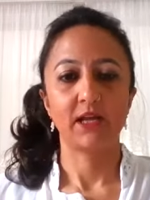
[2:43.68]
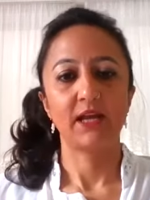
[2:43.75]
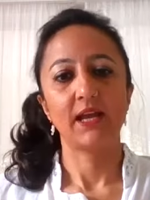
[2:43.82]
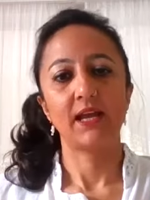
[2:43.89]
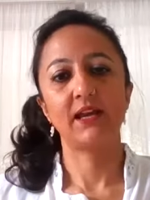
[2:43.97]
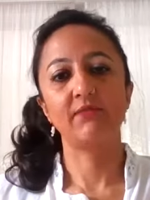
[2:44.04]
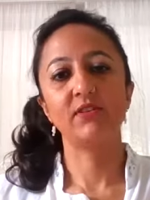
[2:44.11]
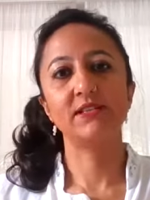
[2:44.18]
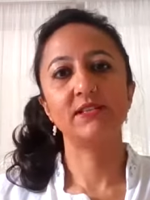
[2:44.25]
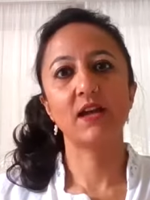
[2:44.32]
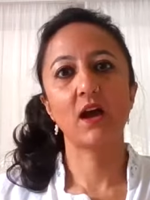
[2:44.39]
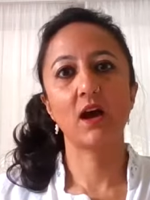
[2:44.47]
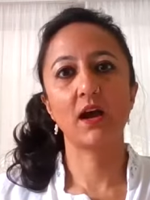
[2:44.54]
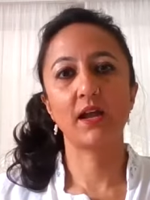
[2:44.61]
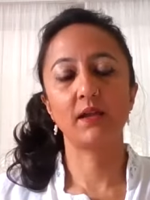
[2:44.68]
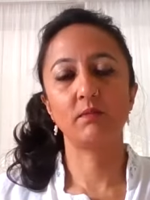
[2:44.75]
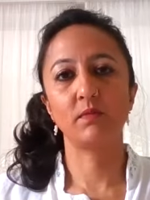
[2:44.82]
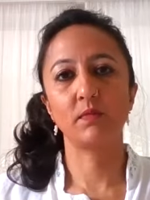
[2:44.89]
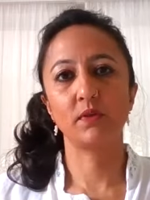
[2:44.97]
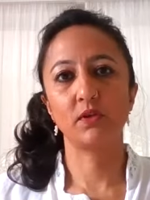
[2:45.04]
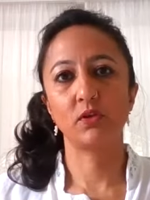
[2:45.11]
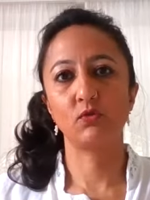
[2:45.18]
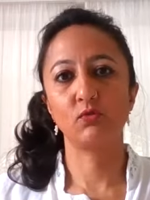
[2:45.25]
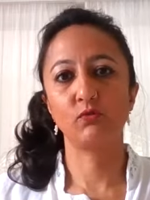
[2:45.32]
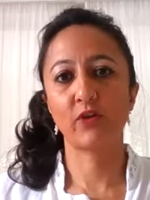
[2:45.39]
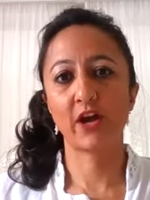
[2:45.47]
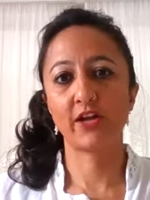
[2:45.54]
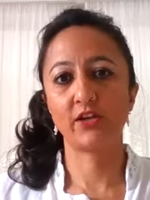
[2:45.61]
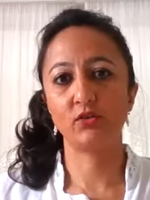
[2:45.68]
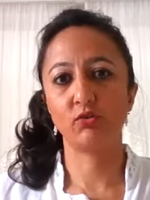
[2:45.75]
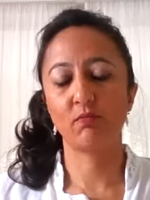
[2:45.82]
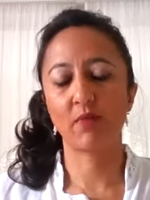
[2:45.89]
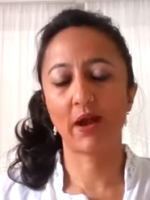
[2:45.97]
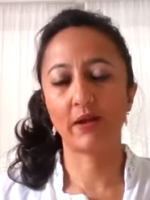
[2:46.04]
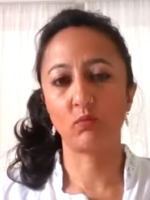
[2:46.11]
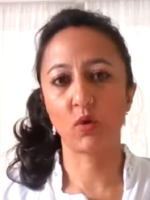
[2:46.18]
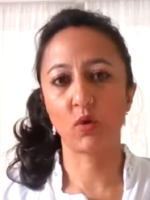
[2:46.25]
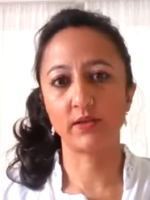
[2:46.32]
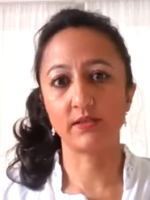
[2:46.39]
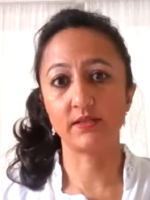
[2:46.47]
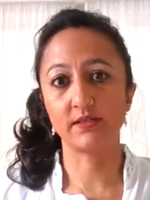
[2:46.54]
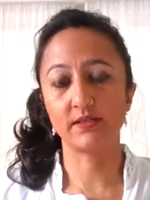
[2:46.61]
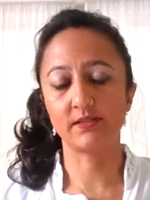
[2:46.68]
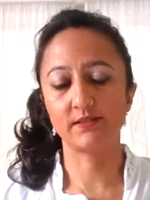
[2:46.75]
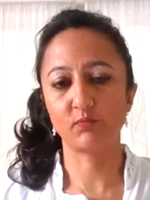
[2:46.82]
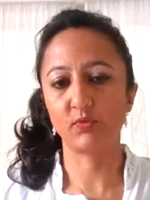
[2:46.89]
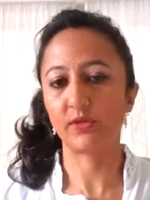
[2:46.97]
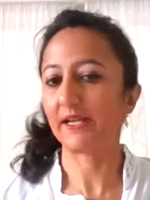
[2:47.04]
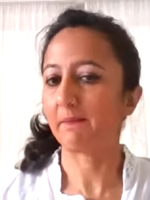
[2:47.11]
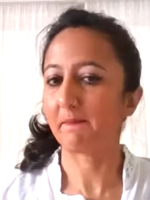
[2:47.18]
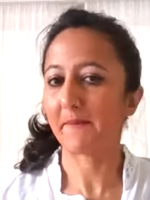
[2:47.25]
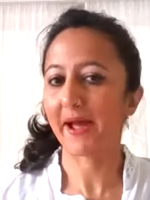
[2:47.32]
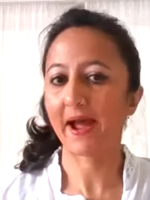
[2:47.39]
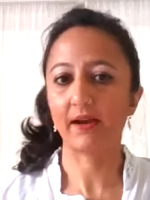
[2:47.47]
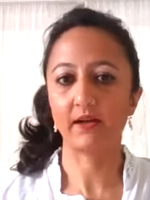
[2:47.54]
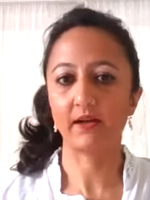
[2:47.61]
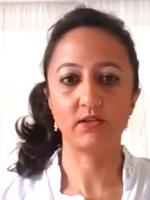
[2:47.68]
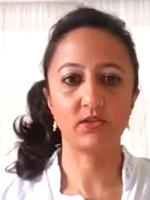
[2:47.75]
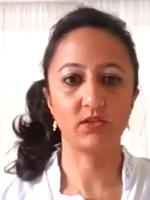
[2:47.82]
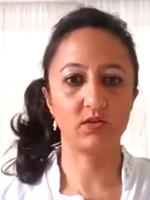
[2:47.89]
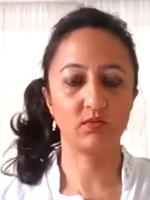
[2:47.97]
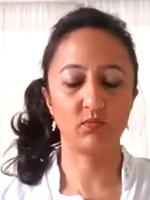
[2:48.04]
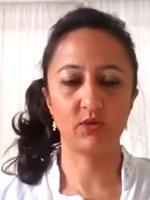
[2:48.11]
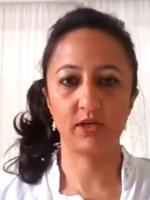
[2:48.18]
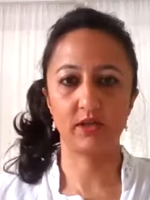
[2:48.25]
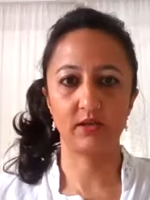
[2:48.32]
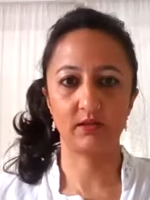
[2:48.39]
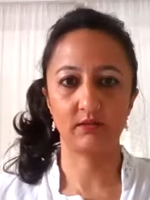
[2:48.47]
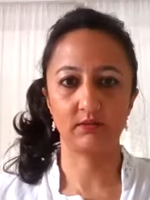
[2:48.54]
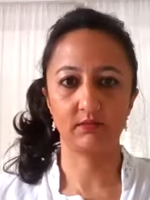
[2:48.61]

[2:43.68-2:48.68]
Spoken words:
And every time you find your mind wanders, bring it back to your breathing.